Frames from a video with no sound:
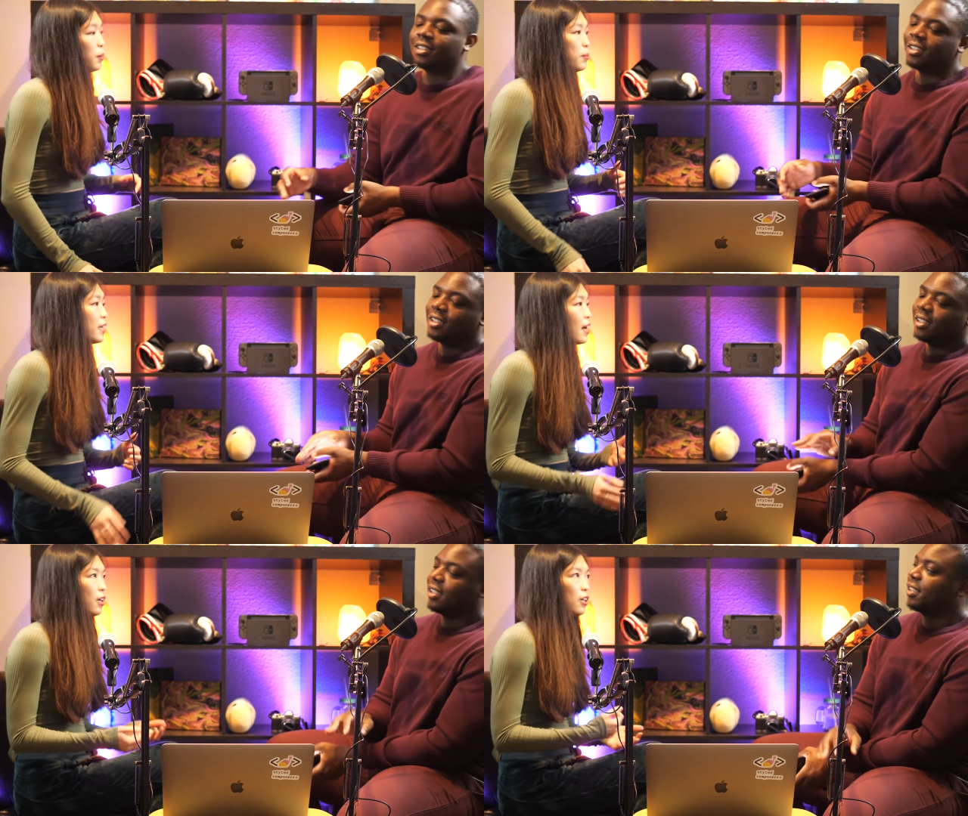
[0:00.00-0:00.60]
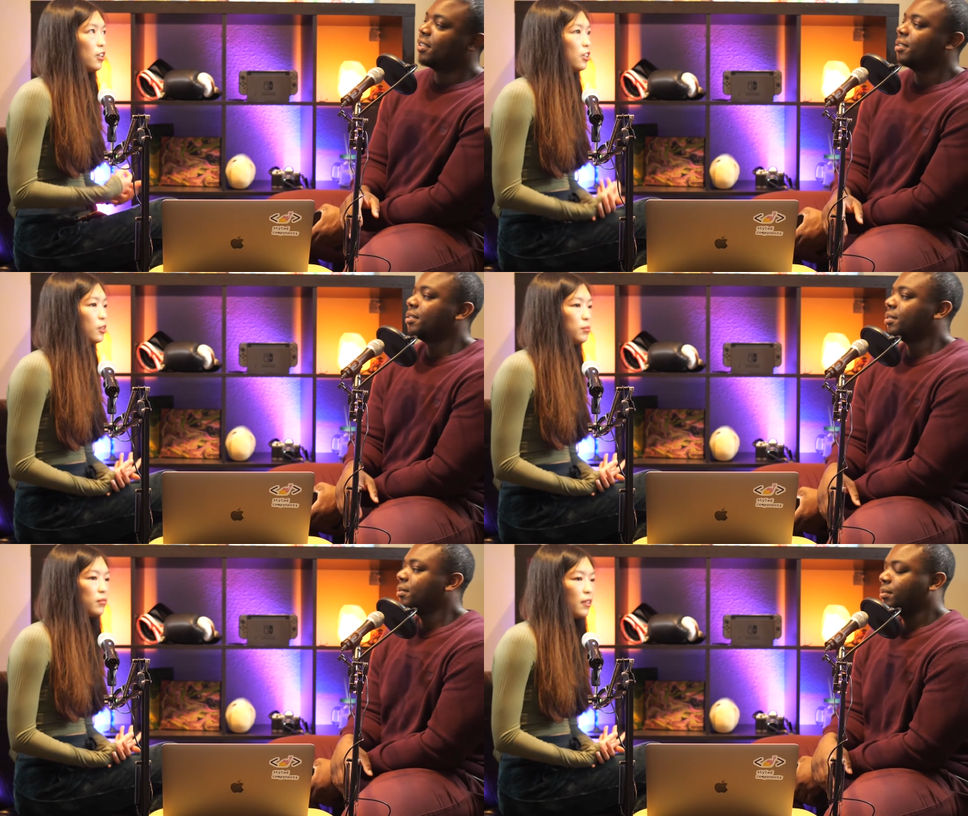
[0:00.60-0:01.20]
Speaker 1: But yeah,
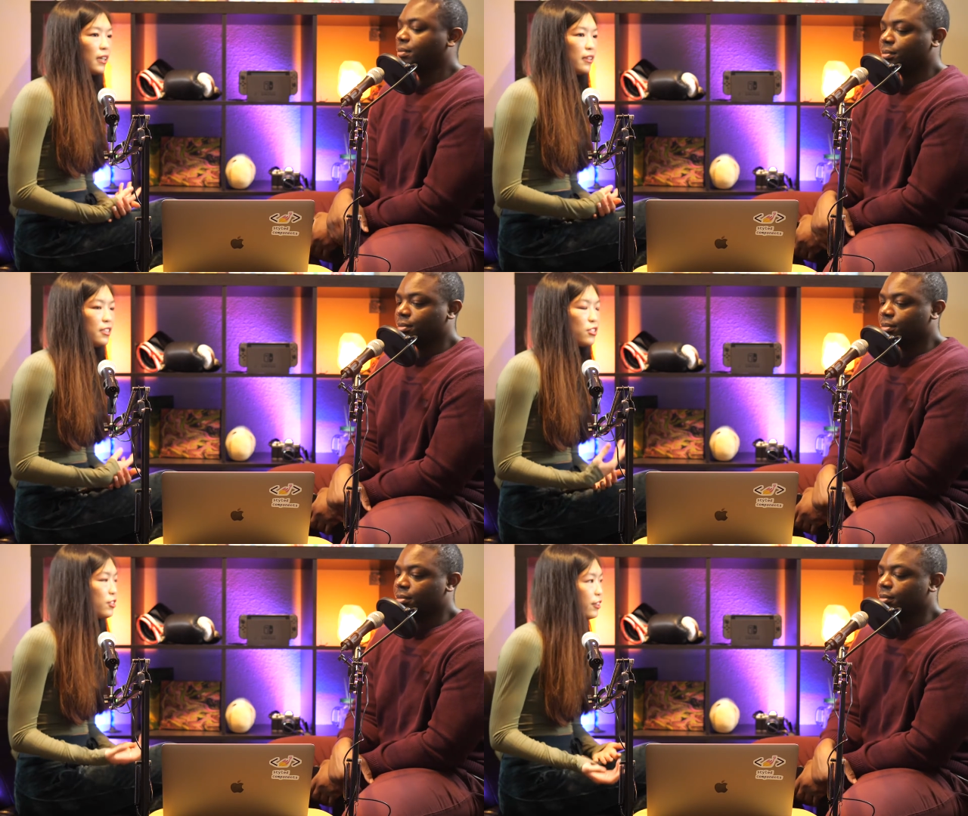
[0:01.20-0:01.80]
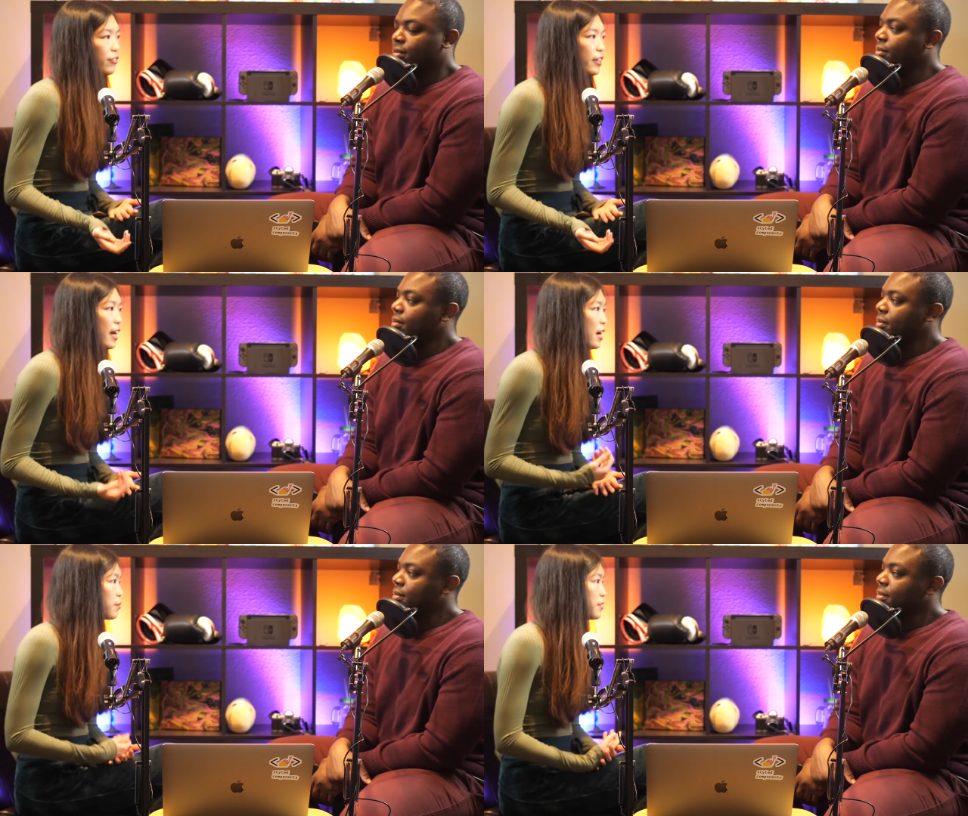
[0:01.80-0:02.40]
um, these delivery
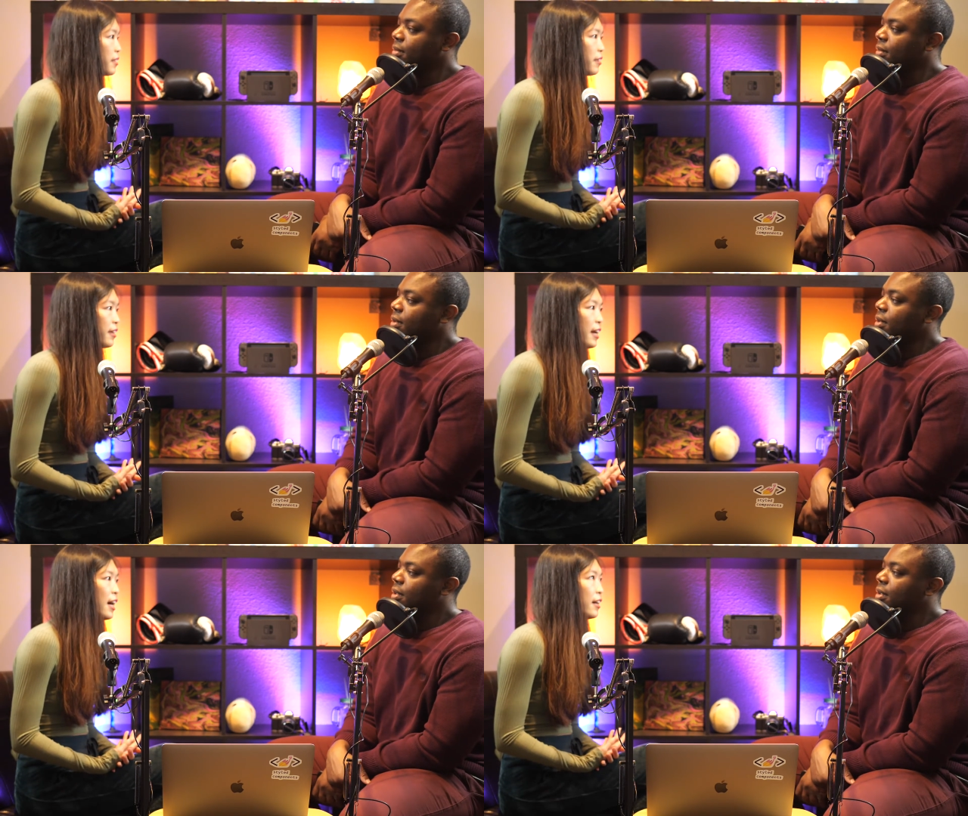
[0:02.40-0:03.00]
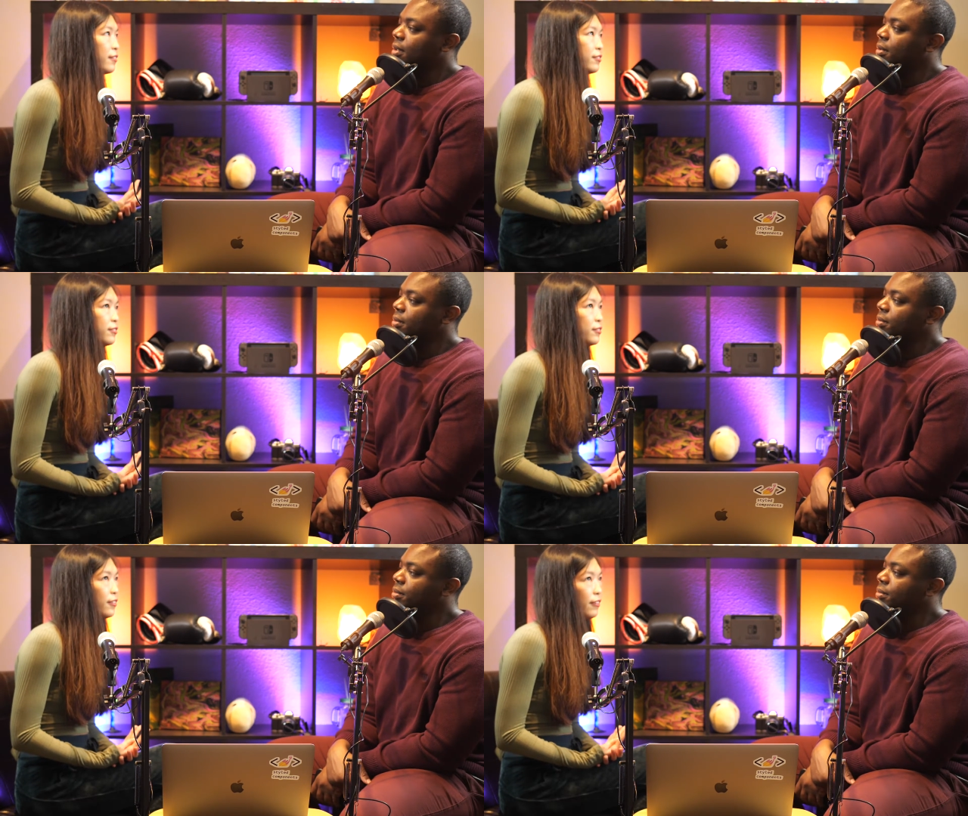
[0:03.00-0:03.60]
apps they have
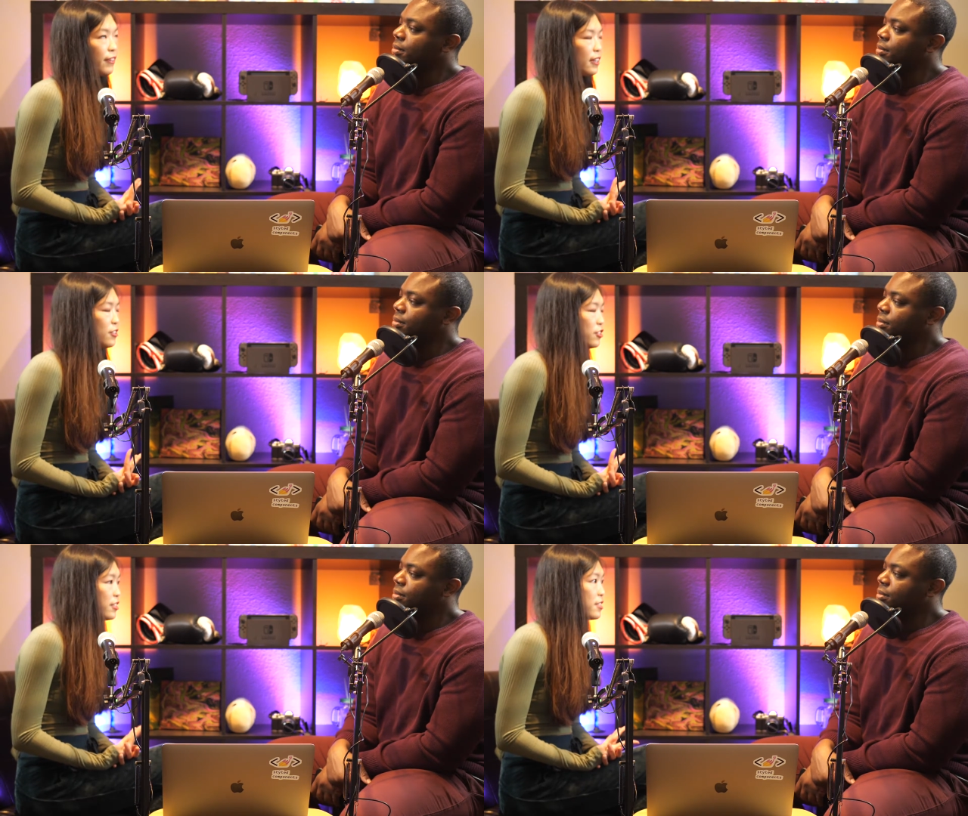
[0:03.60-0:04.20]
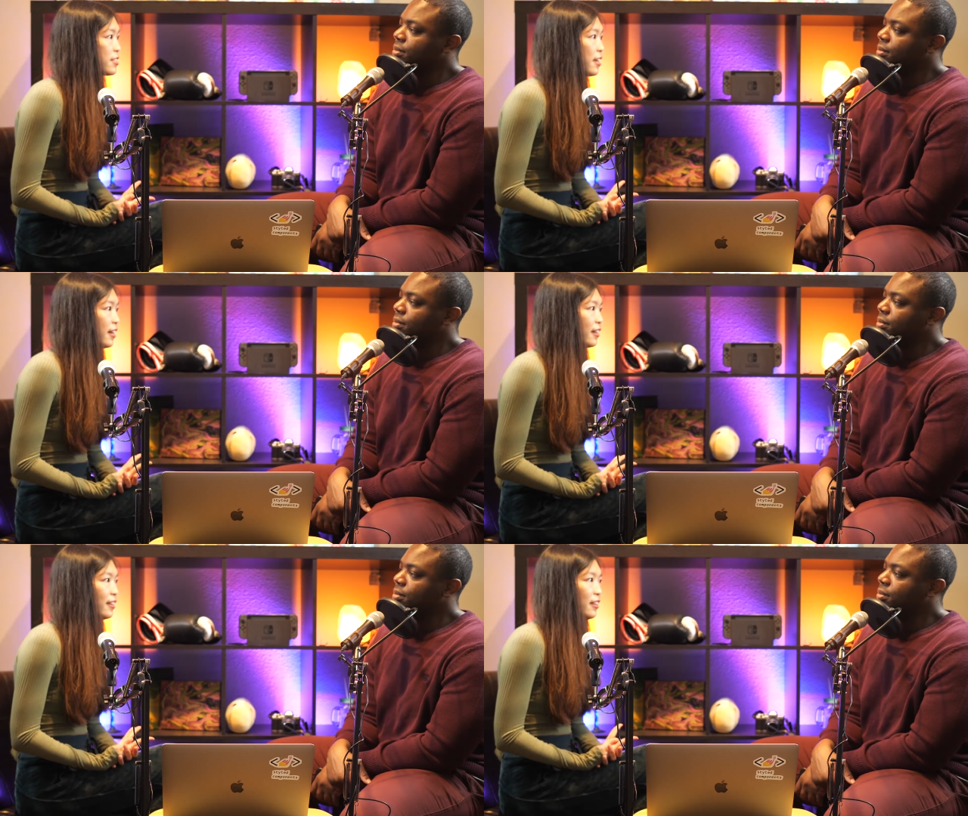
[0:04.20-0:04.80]
advantages
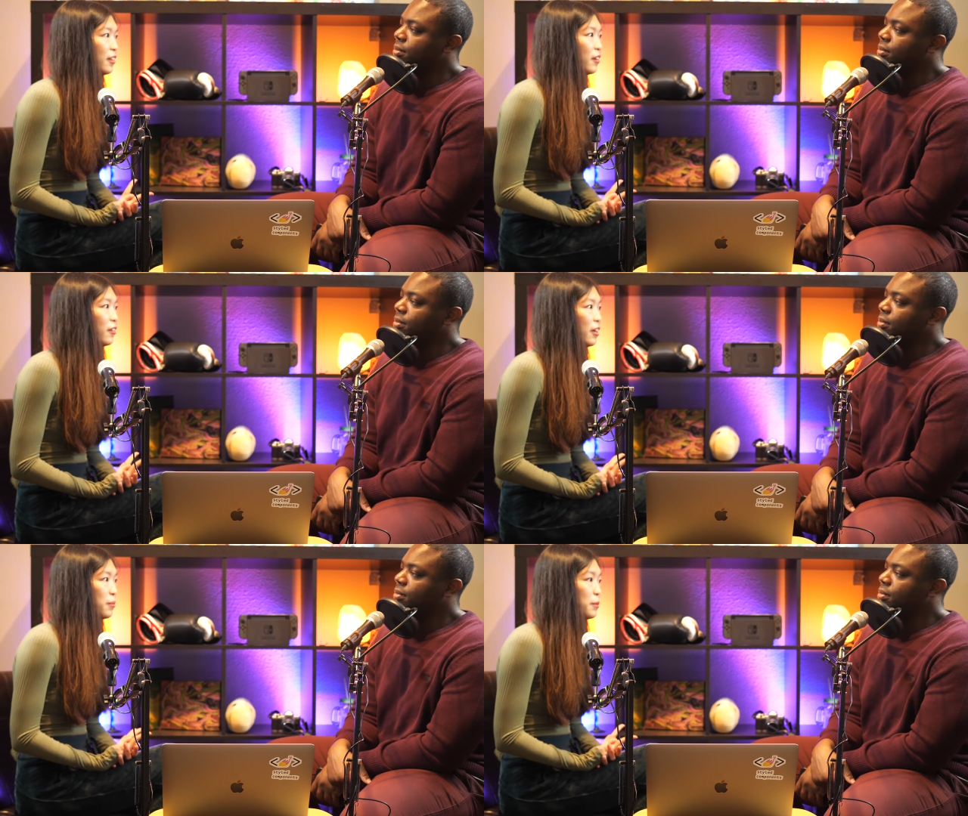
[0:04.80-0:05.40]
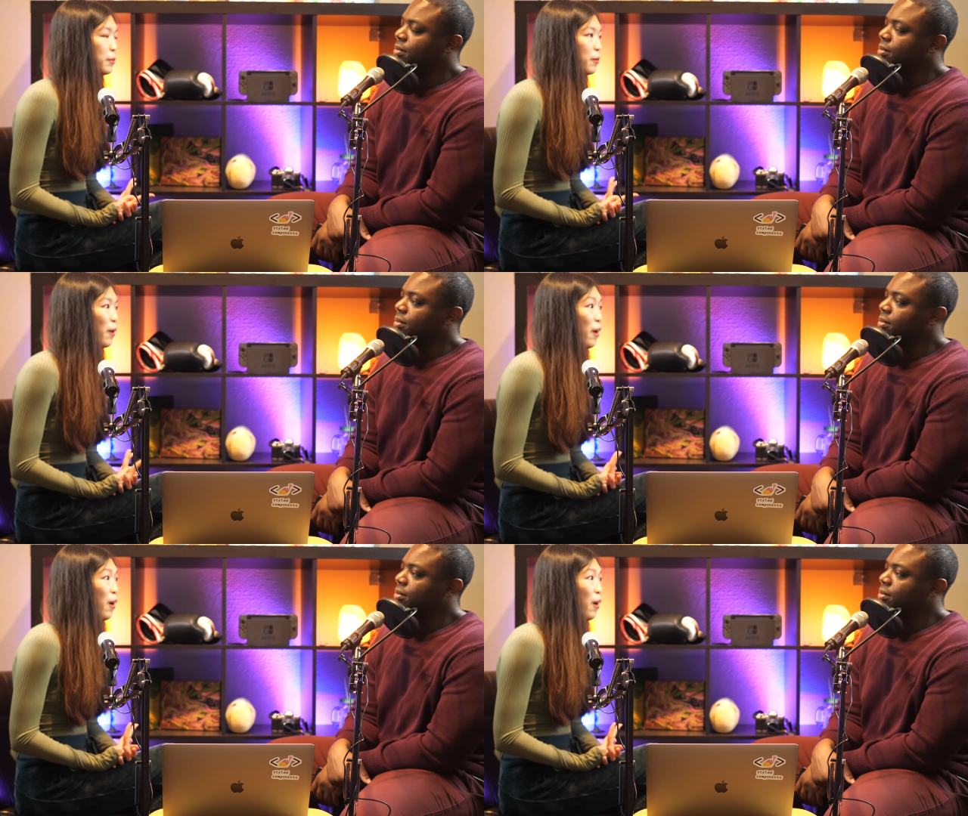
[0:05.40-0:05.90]
and mm. i mm-hmm. think a lot of people